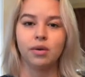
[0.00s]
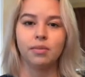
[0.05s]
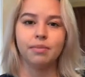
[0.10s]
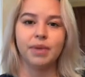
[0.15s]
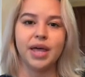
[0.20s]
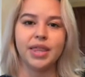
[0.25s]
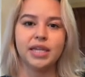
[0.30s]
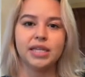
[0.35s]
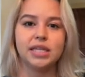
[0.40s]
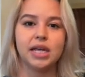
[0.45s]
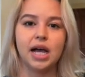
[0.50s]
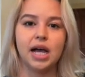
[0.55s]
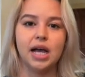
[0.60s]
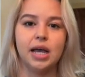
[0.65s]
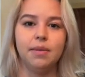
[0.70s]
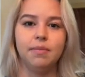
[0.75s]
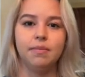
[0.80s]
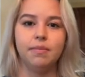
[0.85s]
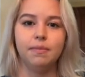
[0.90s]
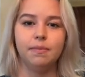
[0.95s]
by the
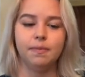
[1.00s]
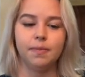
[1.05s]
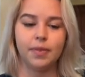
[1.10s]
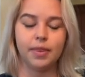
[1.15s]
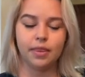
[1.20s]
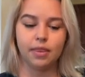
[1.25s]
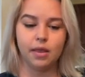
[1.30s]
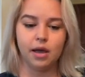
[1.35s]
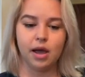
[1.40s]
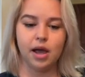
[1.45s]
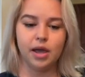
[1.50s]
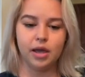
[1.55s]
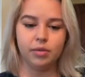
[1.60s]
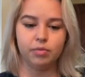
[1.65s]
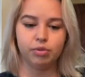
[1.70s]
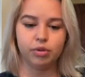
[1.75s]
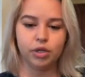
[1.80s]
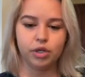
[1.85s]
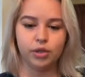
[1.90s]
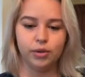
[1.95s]
time I
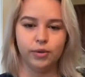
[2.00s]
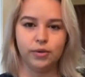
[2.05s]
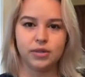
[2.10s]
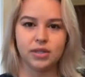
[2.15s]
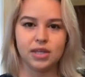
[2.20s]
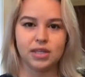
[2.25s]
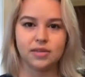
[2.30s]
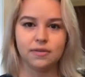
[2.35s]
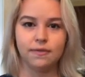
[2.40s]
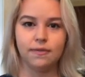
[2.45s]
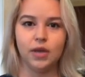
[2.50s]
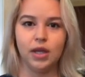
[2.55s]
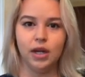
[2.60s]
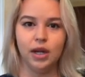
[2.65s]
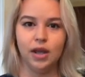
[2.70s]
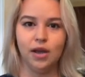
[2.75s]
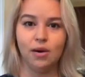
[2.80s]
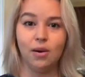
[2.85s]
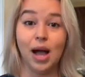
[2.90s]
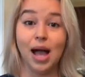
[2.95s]
produce this
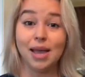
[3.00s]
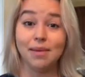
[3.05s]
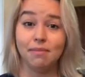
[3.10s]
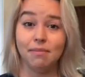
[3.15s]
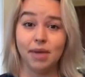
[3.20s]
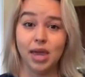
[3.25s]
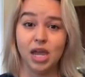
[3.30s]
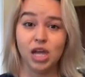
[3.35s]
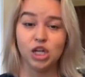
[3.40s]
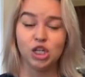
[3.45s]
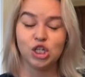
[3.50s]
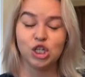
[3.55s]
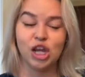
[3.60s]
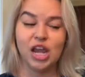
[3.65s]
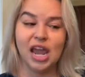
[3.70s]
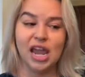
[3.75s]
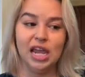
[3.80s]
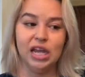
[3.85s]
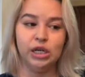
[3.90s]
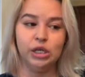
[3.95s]
video, I may
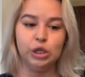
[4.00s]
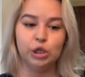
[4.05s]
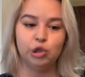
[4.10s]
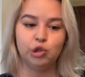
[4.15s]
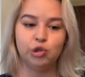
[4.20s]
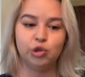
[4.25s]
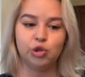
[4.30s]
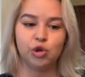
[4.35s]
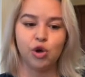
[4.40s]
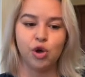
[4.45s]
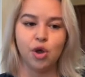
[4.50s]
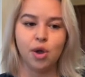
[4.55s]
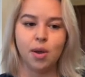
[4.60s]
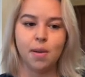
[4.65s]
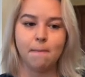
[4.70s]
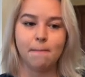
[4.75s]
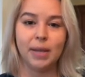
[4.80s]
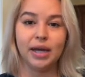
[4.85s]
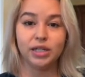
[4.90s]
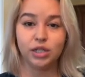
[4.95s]
change
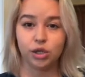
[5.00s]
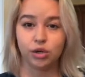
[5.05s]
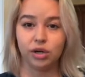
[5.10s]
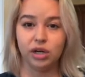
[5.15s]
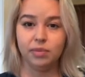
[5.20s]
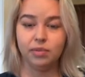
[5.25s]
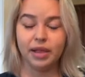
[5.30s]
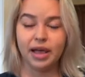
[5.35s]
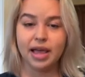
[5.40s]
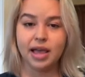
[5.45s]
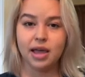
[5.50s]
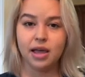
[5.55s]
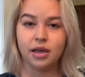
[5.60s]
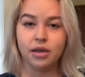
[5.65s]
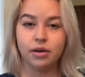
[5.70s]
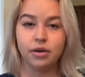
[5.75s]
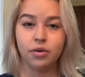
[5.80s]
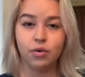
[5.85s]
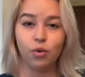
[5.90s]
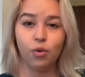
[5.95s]
my degree
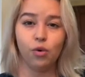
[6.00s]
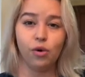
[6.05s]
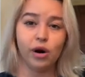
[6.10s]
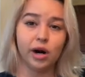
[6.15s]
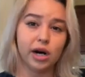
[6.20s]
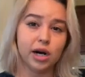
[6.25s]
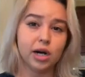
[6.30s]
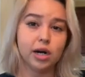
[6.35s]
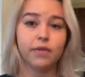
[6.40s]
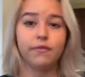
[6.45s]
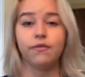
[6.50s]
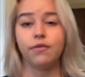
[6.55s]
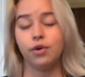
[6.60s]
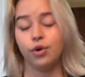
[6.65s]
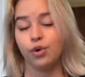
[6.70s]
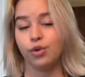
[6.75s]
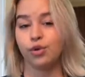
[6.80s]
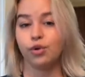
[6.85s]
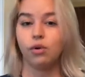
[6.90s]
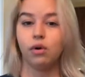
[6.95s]
plan, or
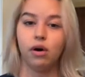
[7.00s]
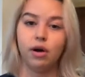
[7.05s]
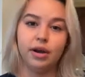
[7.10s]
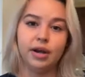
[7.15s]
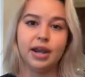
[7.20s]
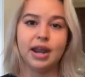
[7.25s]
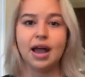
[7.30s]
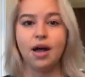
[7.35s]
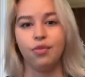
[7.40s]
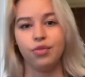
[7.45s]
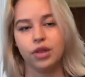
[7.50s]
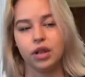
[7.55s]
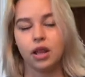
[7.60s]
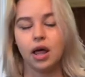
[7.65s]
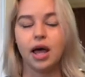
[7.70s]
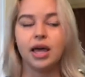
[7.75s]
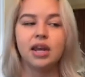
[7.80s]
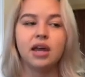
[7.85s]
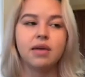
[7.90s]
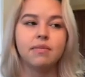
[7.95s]
further on down the
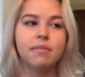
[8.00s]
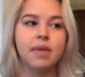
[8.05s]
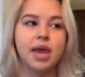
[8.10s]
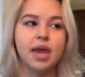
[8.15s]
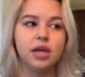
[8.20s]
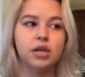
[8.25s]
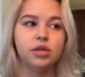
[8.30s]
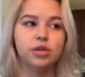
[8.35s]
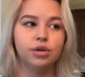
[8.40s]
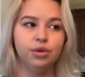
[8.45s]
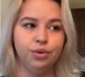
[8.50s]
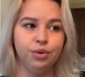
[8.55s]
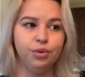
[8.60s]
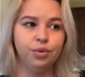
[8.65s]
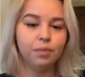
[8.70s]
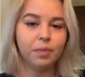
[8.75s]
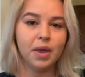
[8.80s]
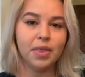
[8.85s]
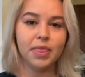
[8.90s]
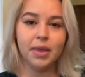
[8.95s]
line I may
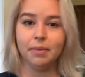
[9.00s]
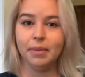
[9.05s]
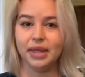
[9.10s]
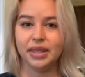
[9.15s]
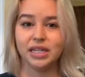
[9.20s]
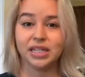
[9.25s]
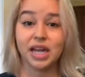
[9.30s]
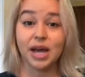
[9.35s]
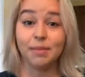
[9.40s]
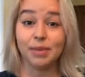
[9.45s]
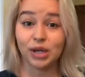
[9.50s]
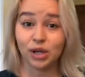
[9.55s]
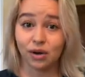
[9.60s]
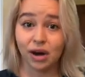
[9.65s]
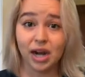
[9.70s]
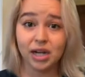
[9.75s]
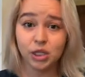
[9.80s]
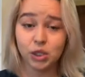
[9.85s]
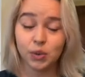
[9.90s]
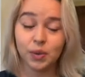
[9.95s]
do. And then by the time I
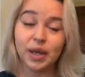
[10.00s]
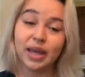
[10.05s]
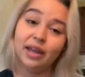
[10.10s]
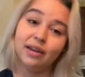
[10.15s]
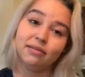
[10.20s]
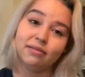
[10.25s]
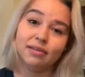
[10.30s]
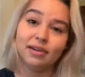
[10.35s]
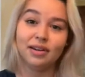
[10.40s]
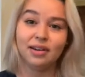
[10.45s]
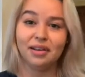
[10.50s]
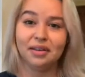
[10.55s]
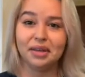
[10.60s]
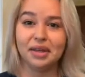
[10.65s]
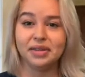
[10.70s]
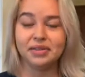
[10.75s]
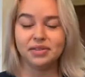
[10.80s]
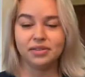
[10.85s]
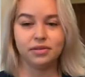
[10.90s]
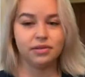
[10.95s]
graduate, I
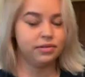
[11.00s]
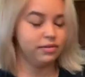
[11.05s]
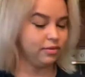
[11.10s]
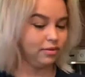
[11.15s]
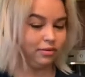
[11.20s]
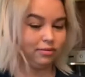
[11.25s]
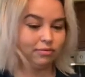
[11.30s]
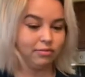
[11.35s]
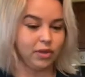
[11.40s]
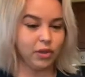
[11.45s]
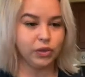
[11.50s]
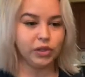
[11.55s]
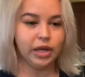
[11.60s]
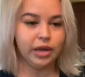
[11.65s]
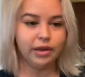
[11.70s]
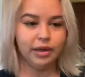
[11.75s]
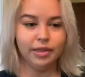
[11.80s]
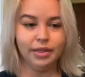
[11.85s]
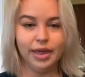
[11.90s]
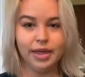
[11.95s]
guess I'll
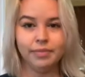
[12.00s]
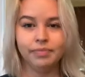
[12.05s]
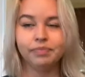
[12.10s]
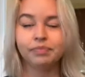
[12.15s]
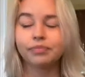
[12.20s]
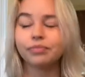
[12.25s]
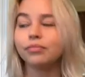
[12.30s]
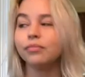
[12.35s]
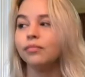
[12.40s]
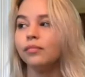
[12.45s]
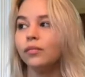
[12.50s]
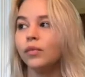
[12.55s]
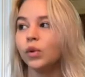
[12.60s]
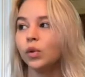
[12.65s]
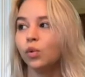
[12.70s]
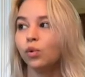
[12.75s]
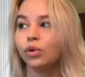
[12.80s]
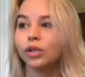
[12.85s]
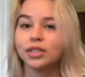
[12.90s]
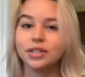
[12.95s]
tell you then,
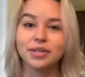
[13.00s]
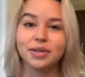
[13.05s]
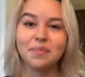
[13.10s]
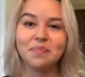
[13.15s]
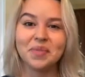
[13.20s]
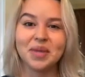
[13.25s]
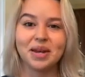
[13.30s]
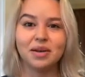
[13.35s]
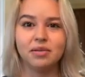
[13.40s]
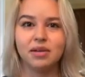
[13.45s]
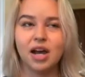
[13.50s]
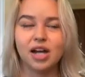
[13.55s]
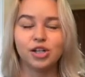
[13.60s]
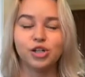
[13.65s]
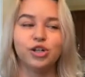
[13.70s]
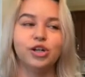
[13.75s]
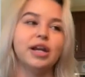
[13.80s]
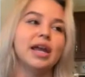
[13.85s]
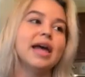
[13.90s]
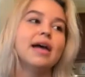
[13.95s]
or something. Not
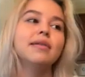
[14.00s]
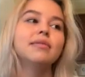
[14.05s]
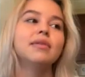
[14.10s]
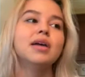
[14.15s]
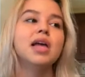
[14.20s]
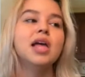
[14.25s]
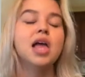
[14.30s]
sure yet.